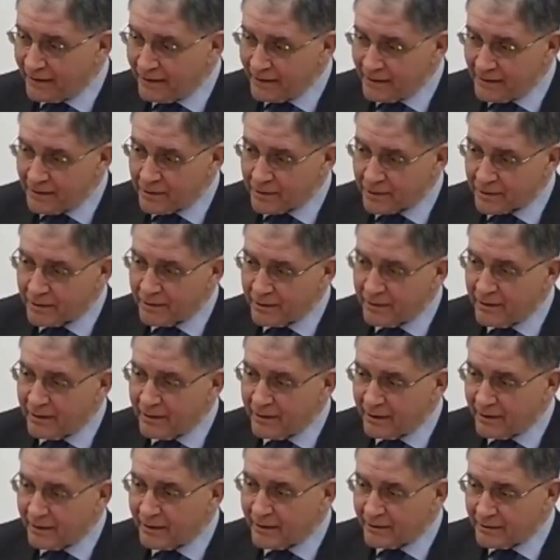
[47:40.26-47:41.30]
is uh,
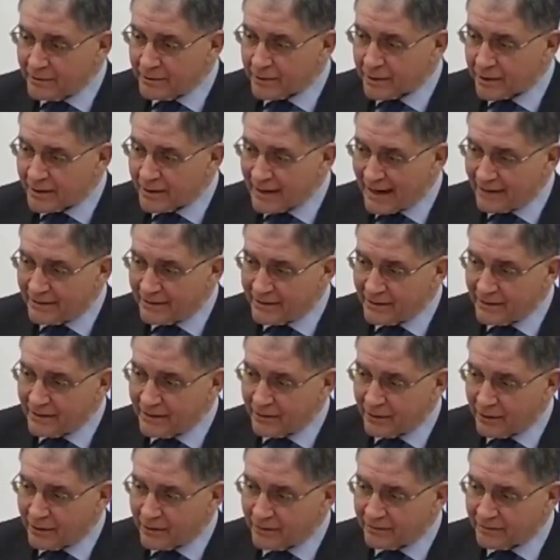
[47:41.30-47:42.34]
the
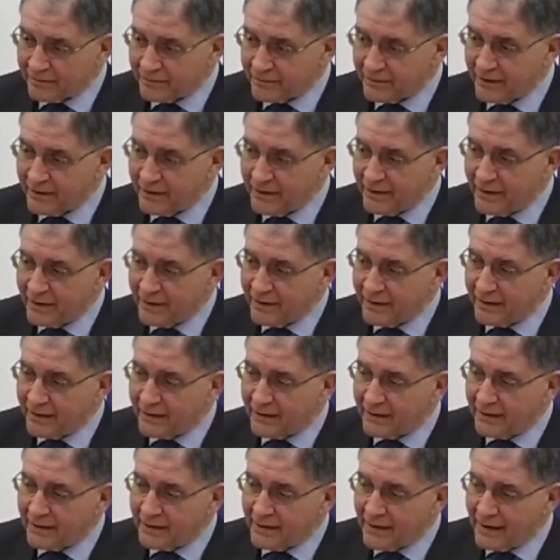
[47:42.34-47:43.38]
study of
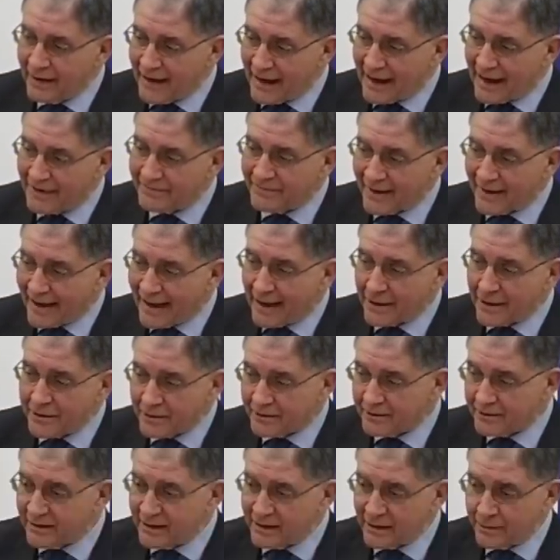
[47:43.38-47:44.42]
uh, love as
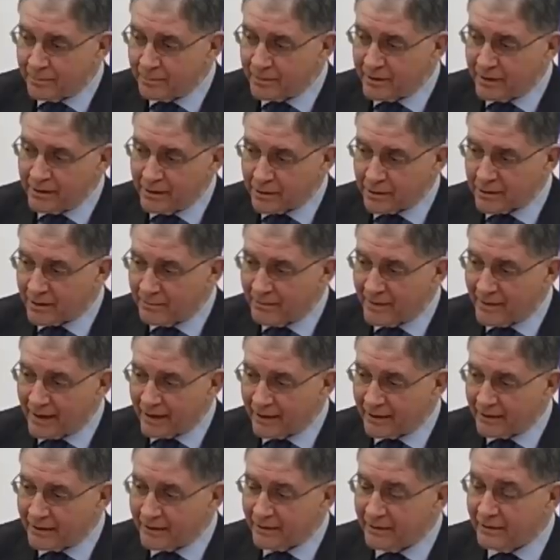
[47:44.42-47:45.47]
it takes place
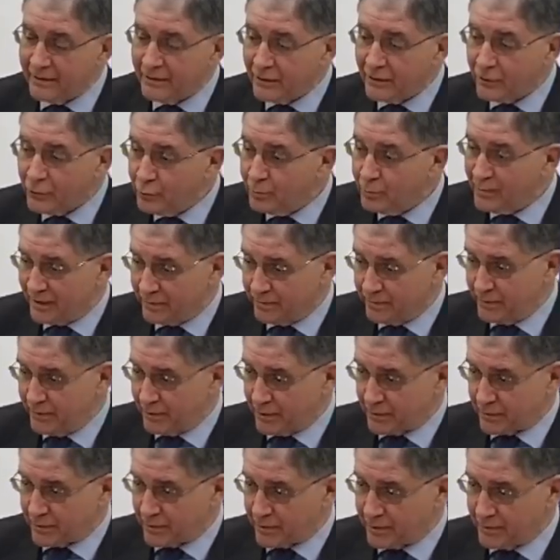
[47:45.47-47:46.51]
among human
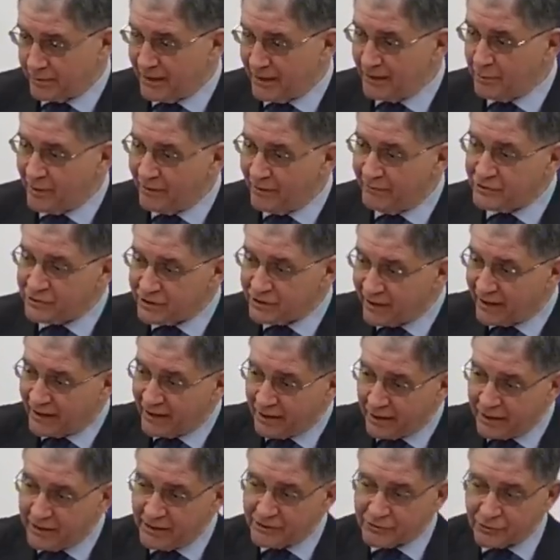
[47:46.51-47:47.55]
persons. Then you have a
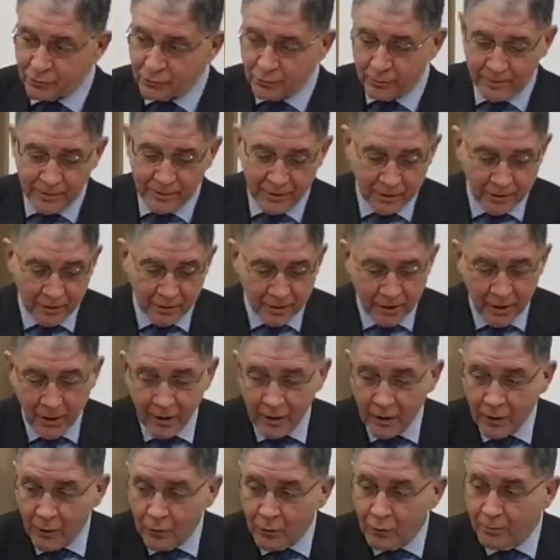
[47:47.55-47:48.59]
generalization to persons
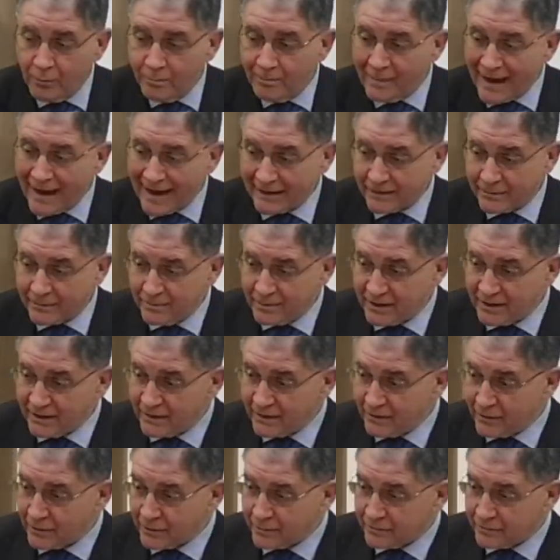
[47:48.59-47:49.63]
who might
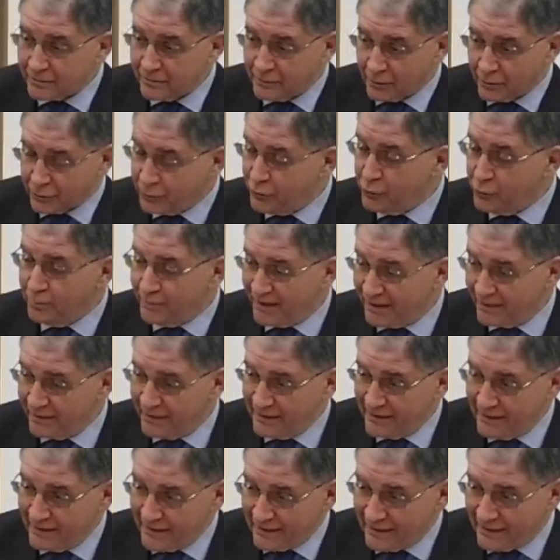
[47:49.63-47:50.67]
be not, not human,
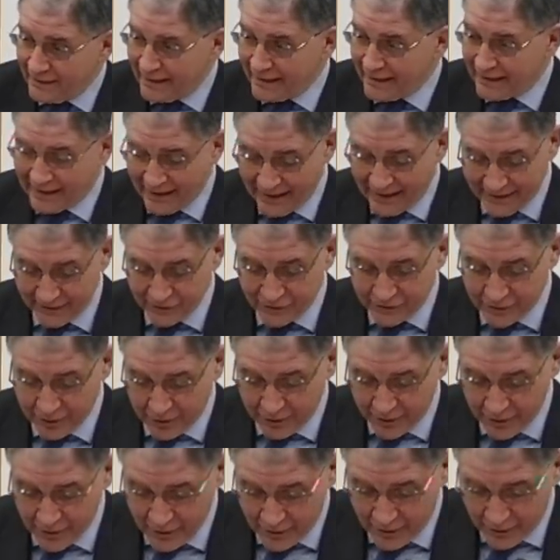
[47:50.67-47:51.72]
like
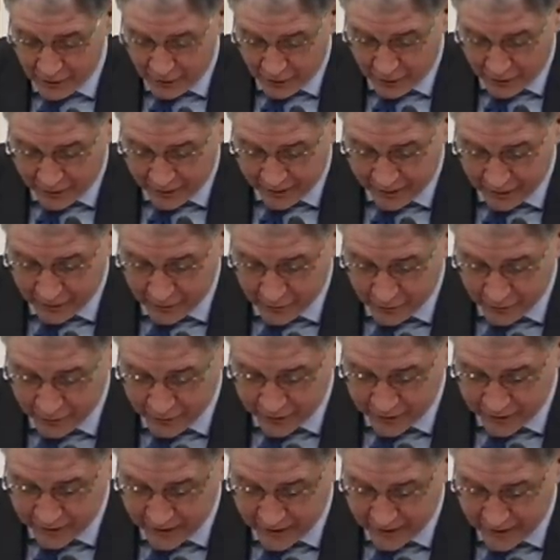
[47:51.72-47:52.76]
angels or
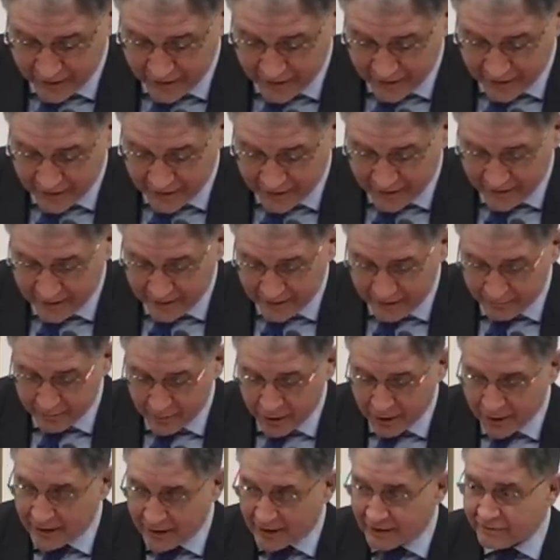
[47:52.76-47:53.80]
God uh,
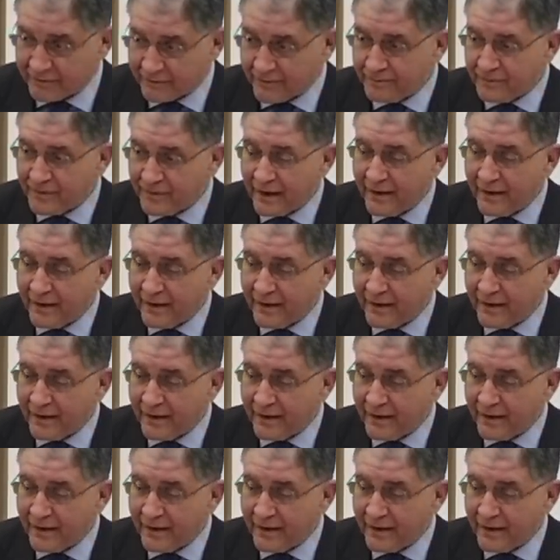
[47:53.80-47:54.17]
himself.